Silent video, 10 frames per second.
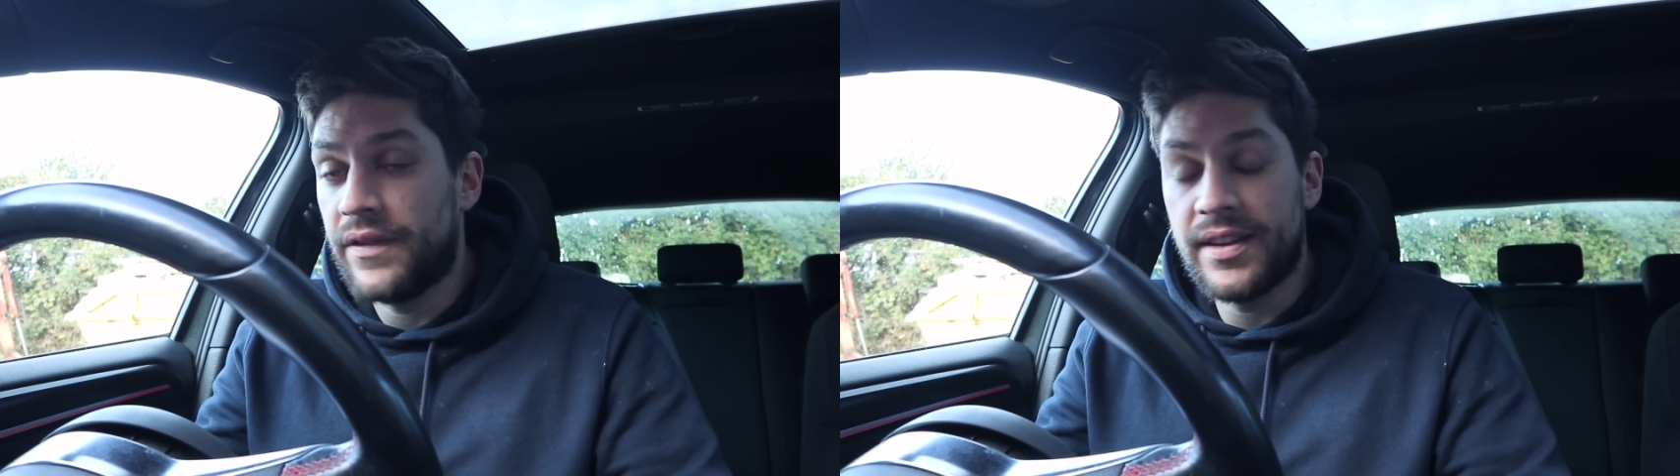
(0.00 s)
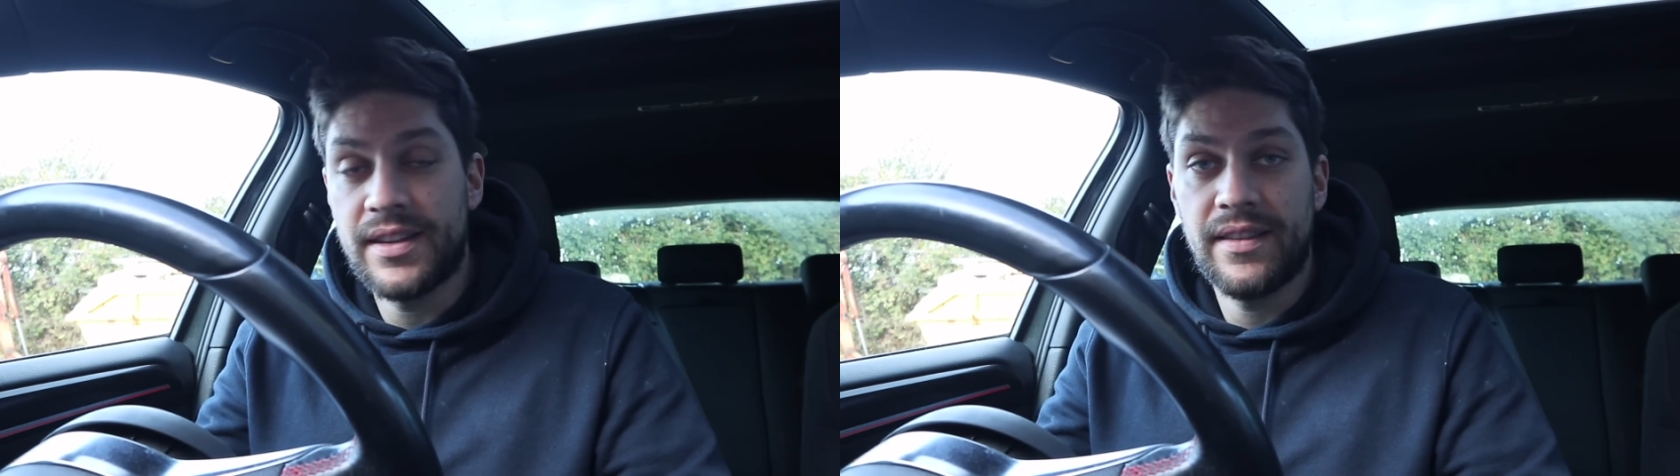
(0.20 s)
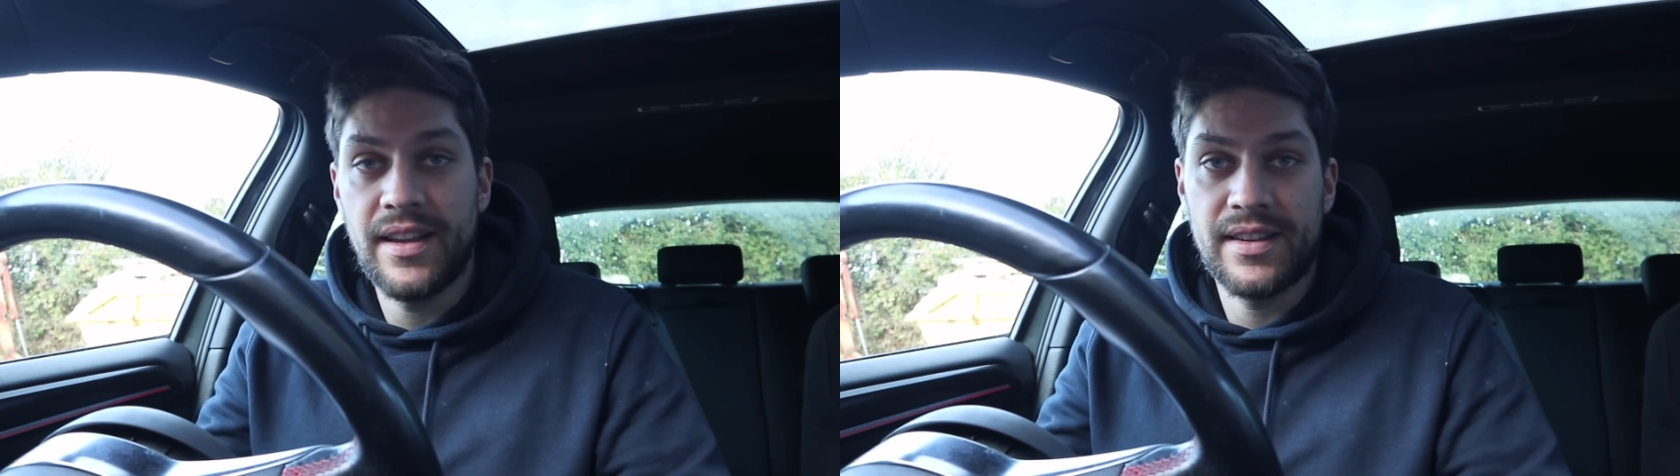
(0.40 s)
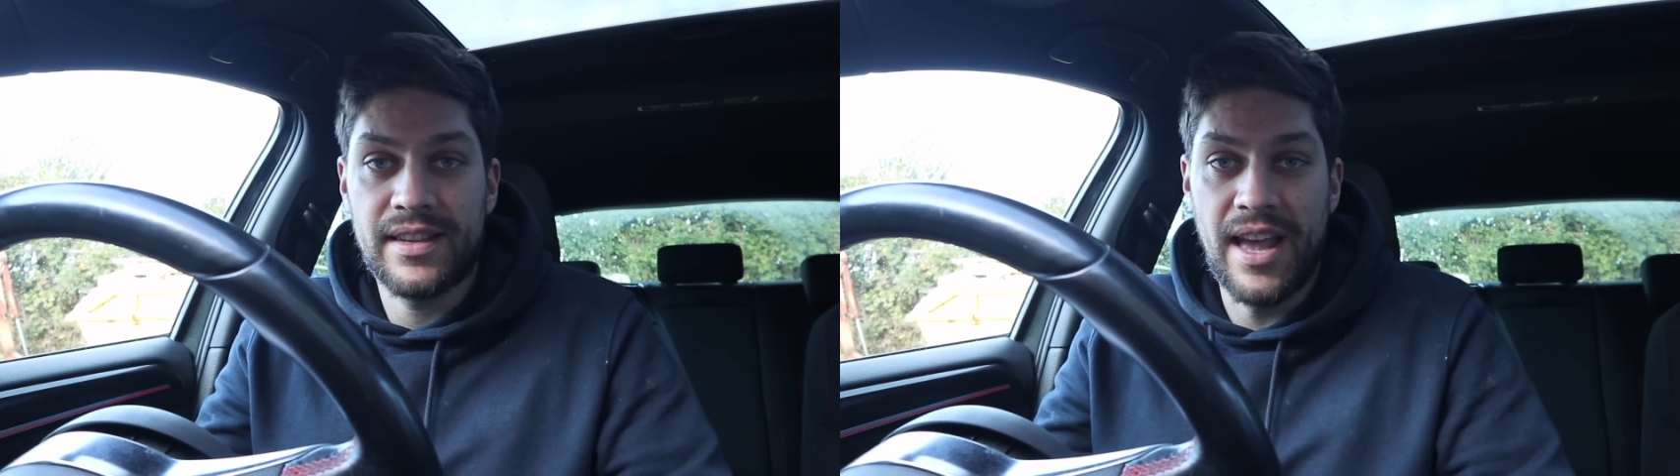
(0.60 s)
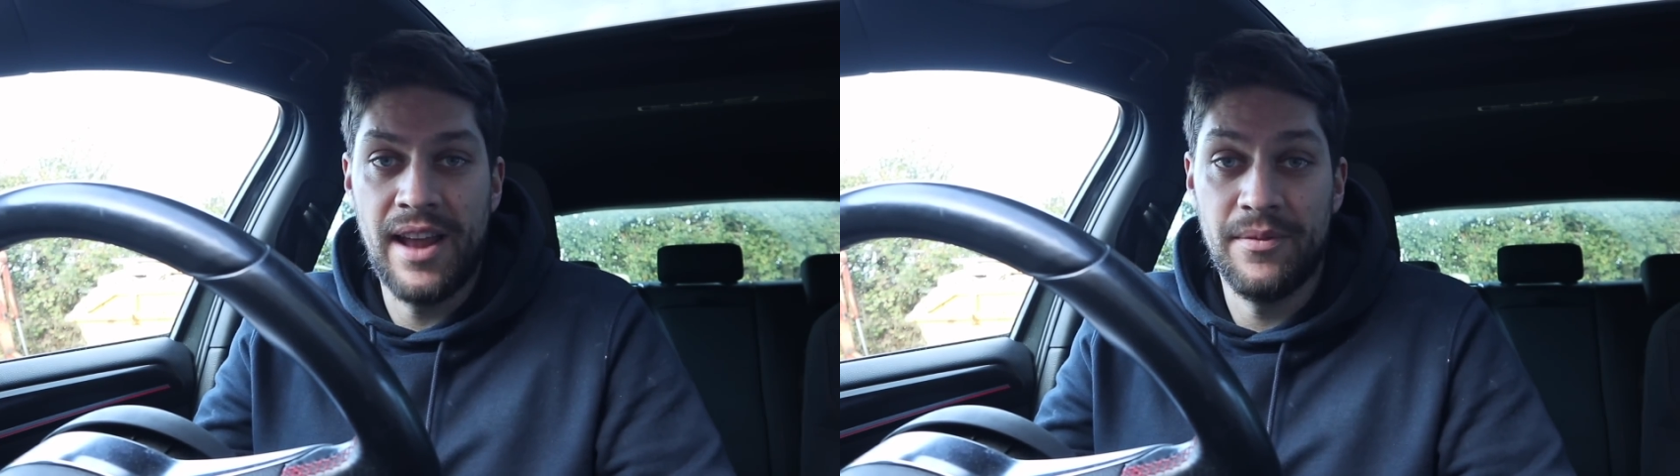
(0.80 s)
fixing
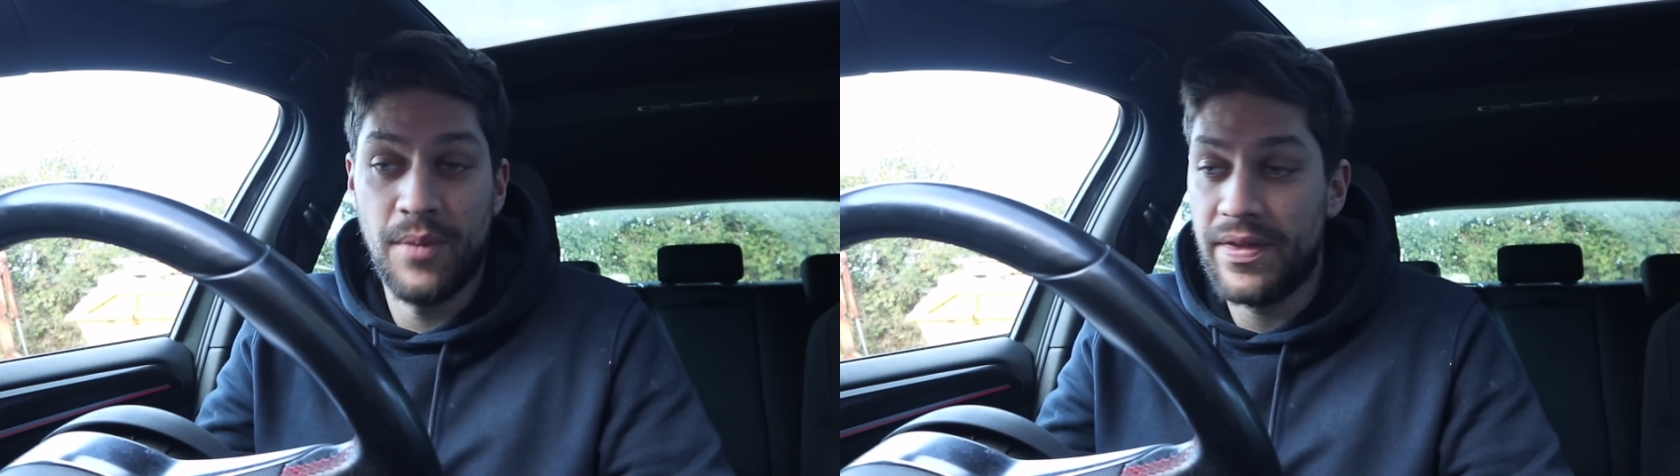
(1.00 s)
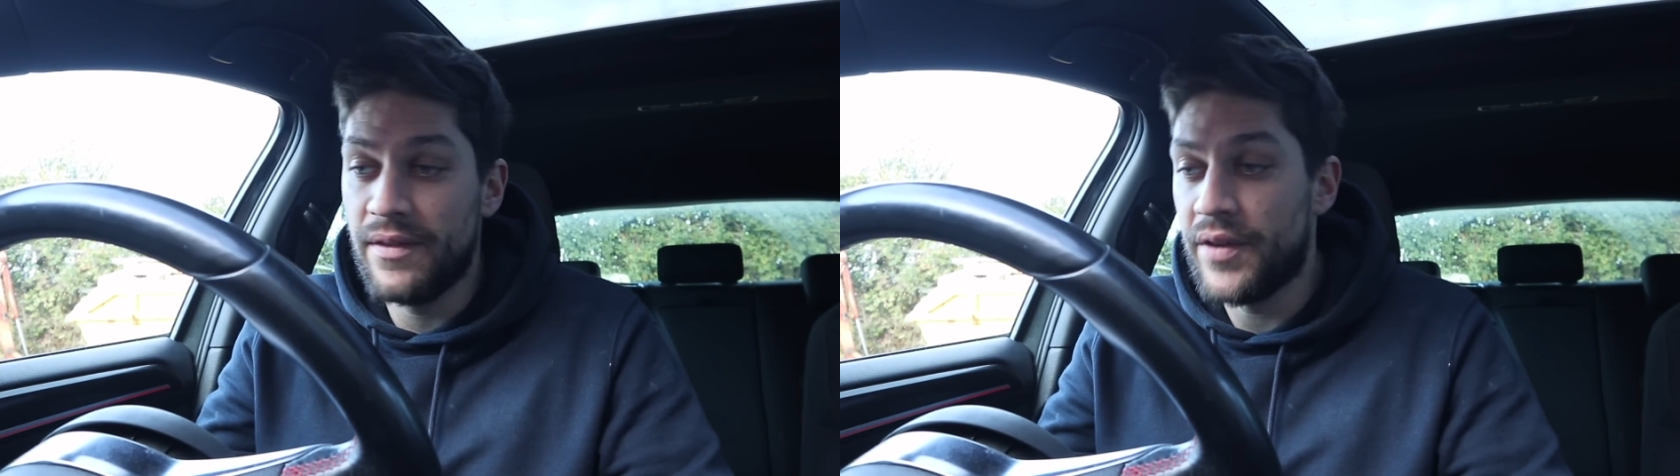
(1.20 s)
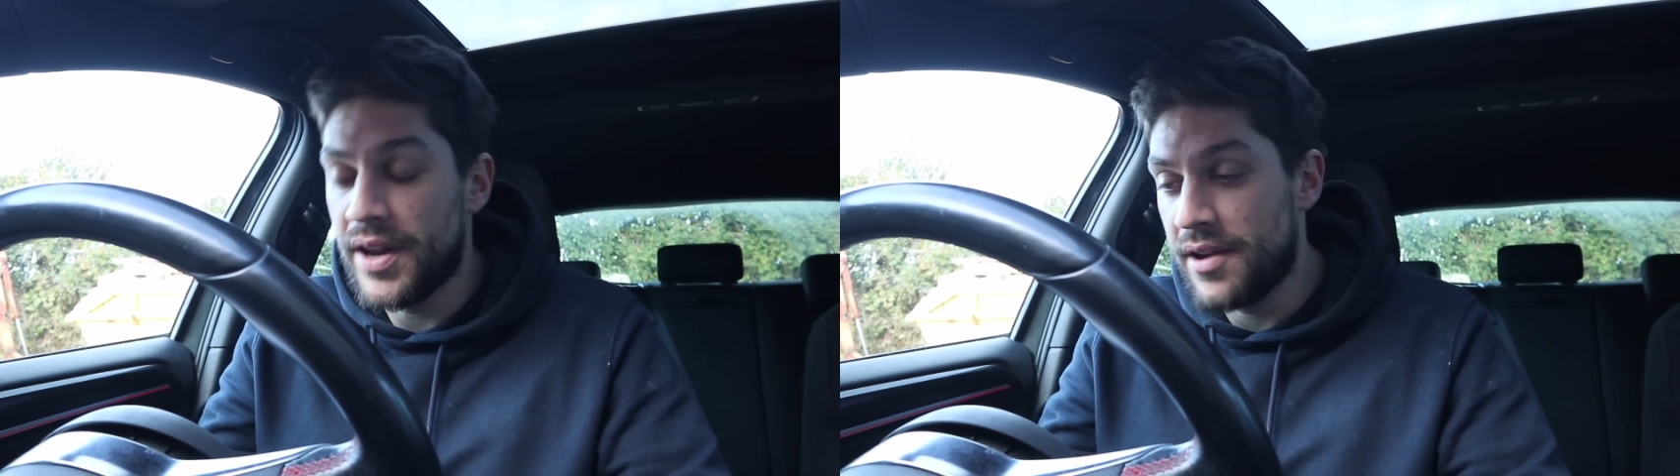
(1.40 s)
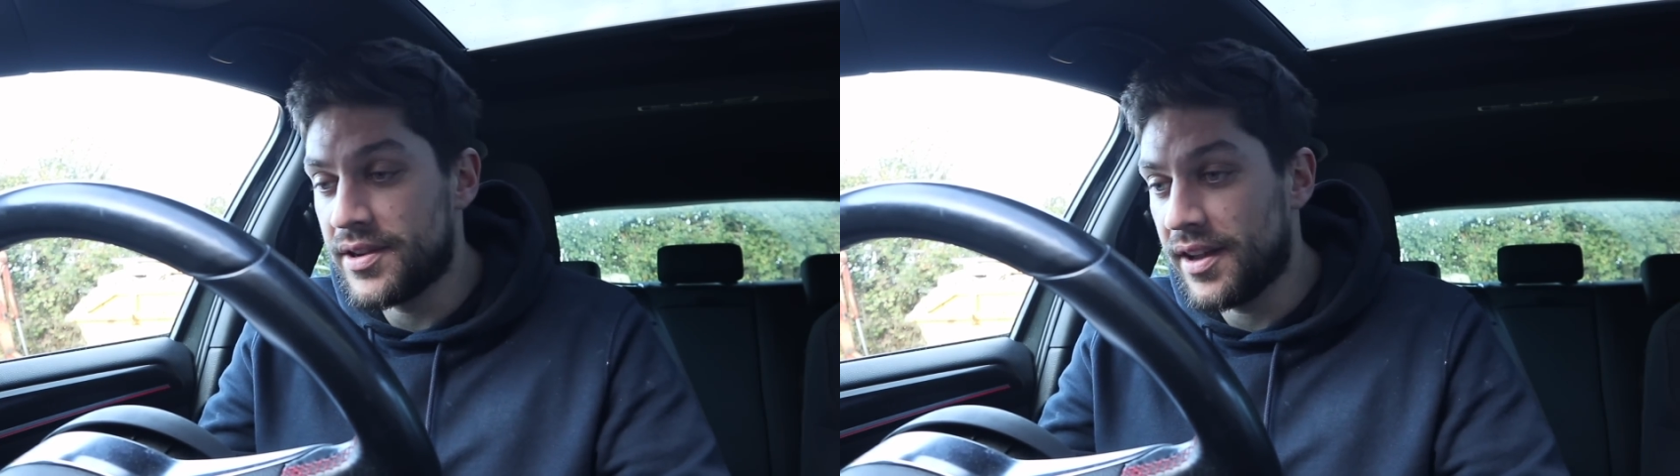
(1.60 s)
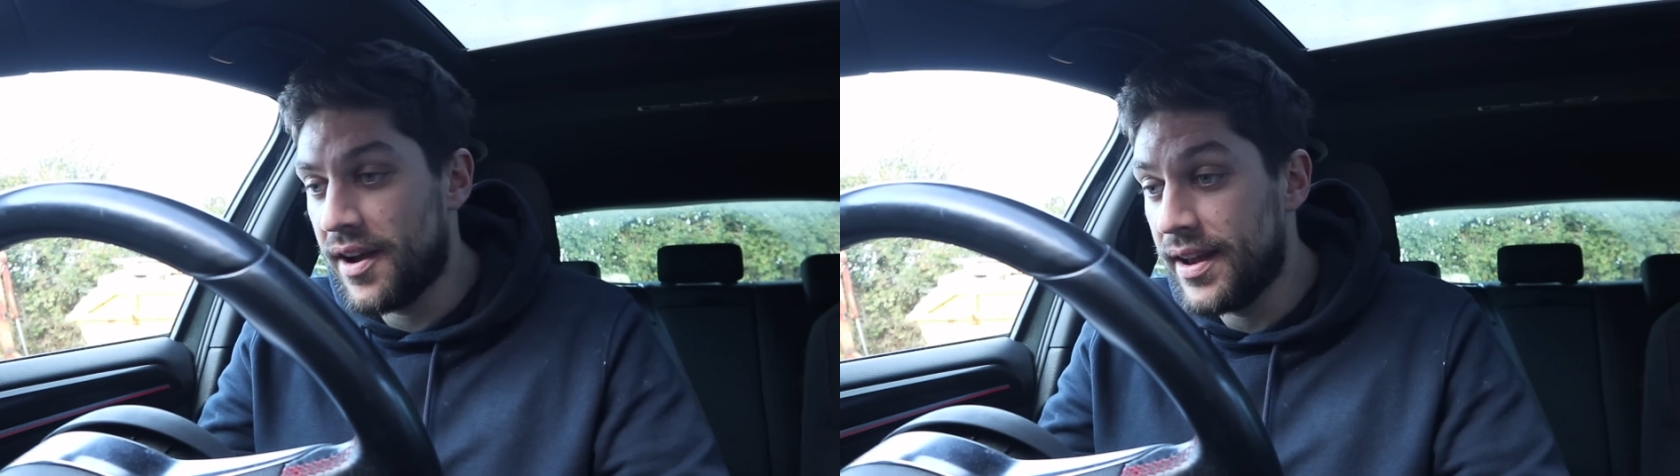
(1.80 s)
this than when the video
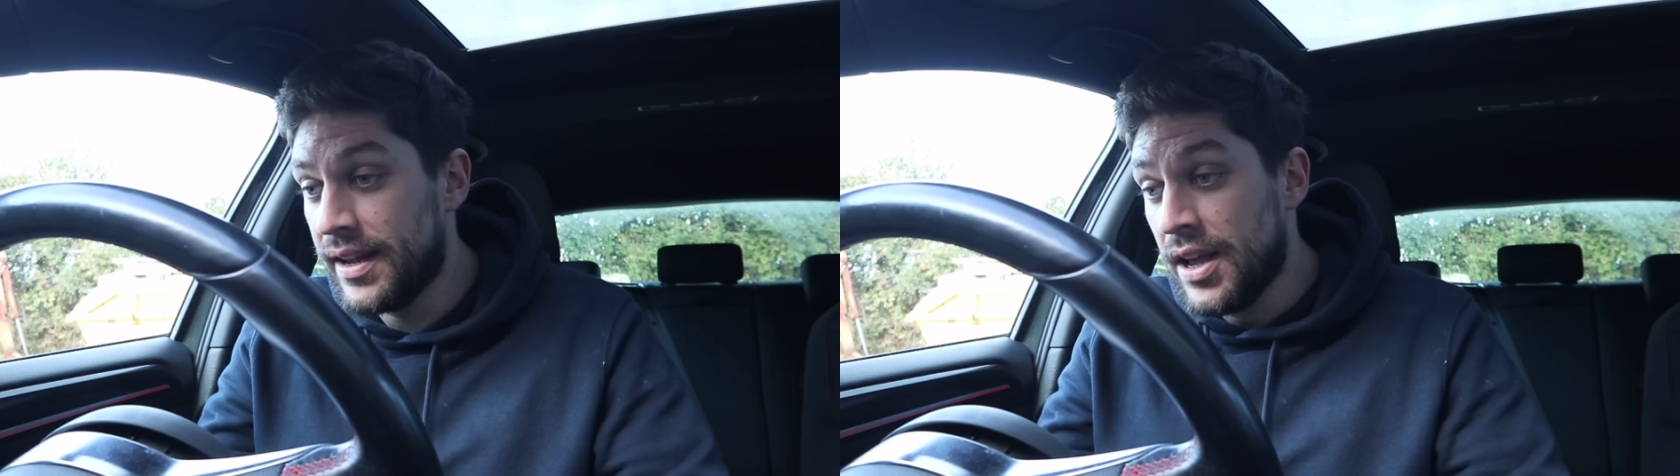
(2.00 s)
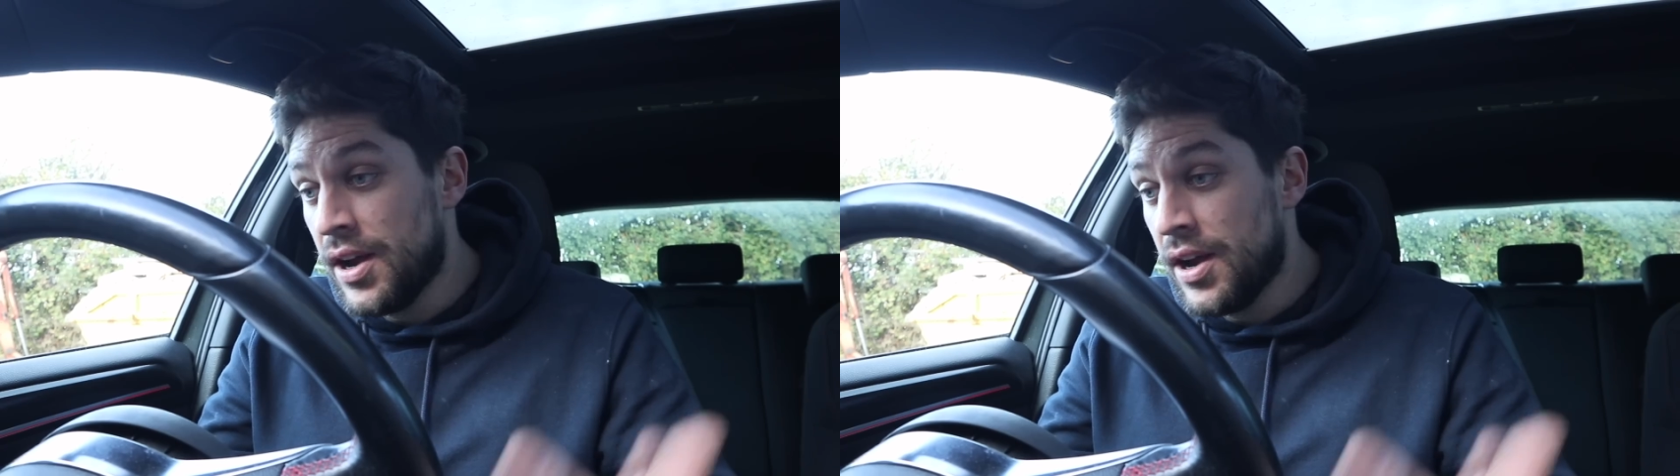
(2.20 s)
started.